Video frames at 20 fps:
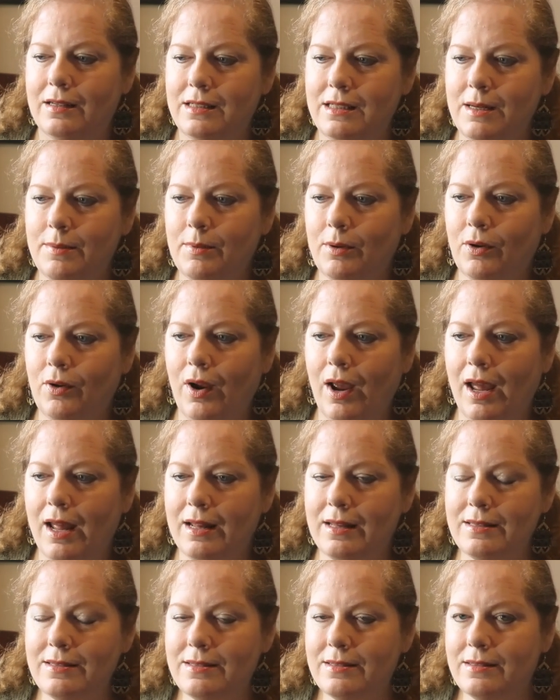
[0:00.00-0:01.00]

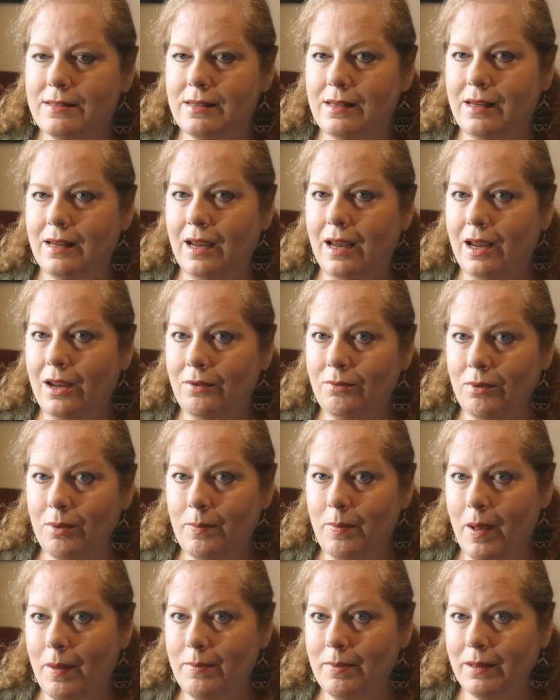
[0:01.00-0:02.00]
Democrats and
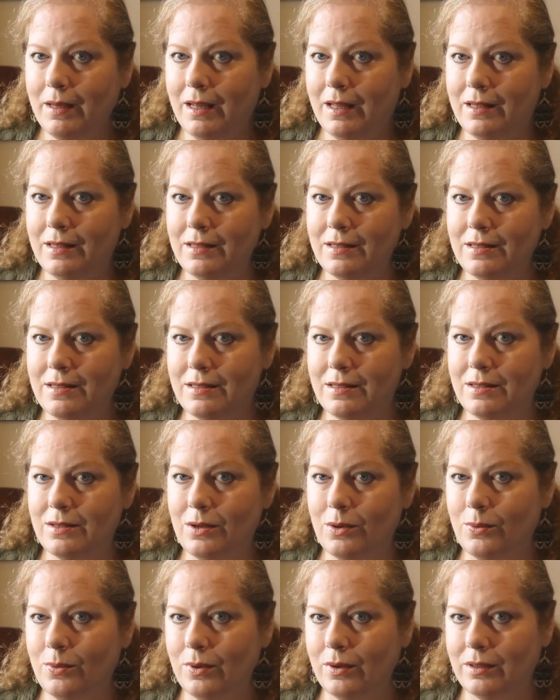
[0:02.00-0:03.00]
Republicans
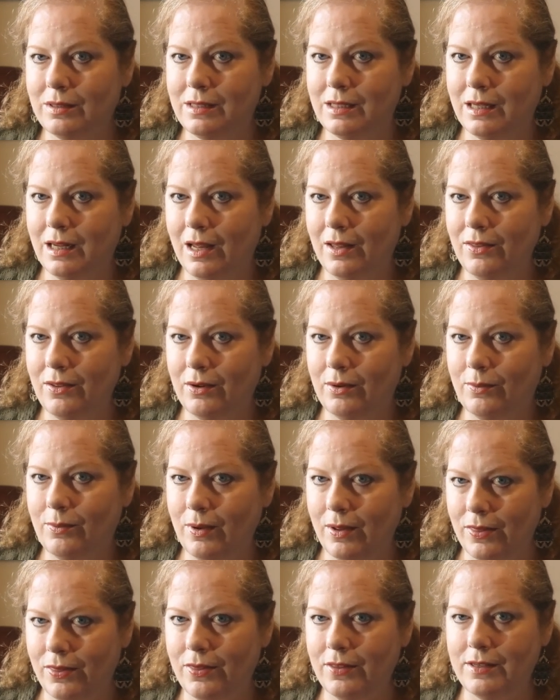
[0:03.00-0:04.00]
who work together
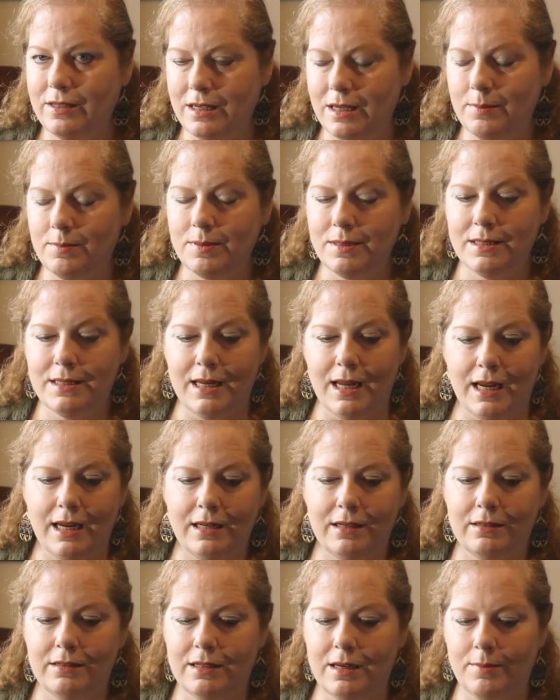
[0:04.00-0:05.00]
with the deep state
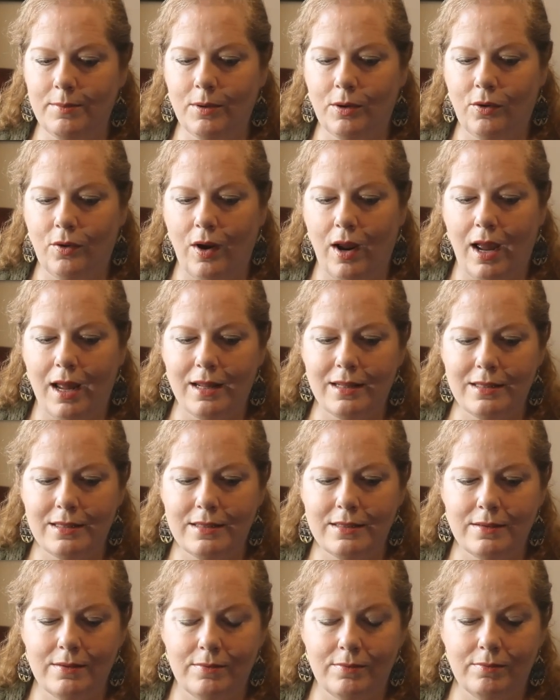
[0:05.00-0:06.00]

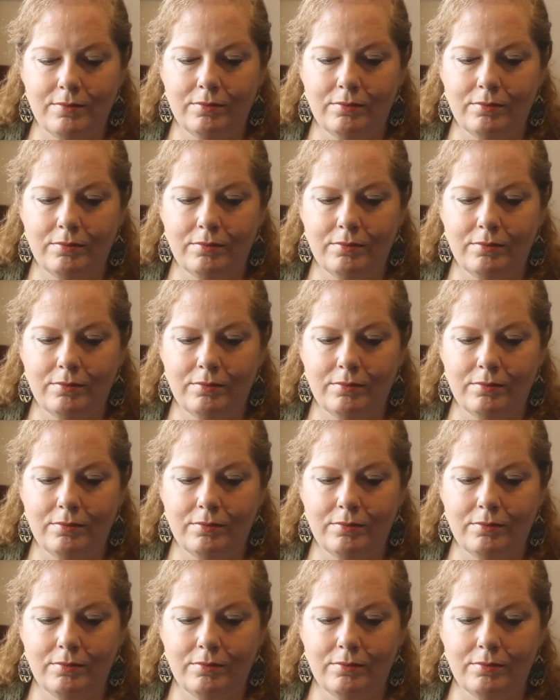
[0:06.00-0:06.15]
Democrats.